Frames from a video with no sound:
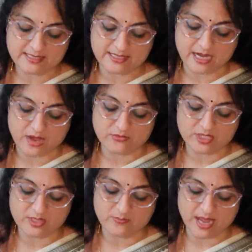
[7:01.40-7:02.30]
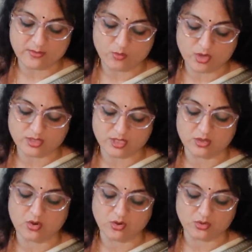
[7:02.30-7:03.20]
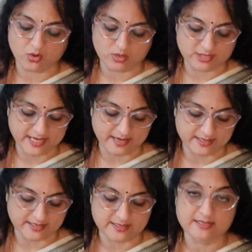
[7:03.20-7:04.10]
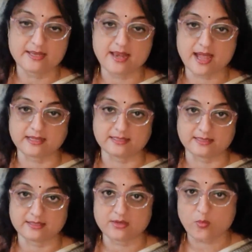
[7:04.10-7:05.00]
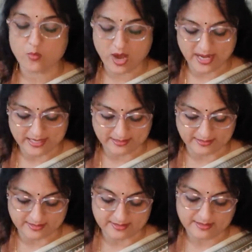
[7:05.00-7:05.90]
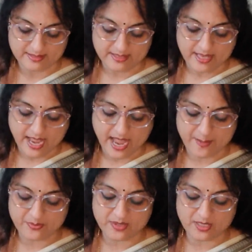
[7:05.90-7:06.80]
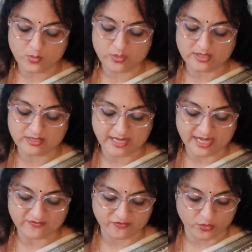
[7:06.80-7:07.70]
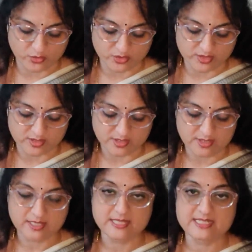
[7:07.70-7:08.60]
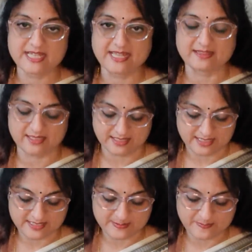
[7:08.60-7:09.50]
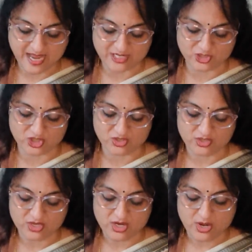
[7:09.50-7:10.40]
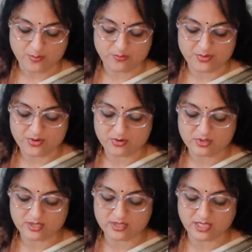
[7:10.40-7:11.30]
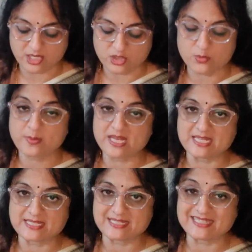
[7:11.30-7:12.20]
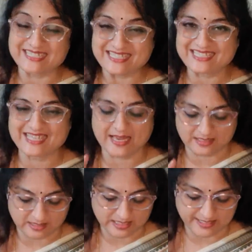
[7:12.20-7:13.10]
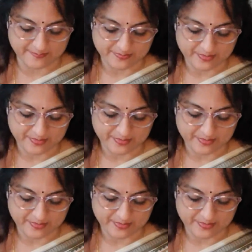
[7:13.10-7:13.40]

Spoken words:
surrounded by water on all sides. Ninth, violent, happening with great force. 10th, smashed, broken into pieces suddenly.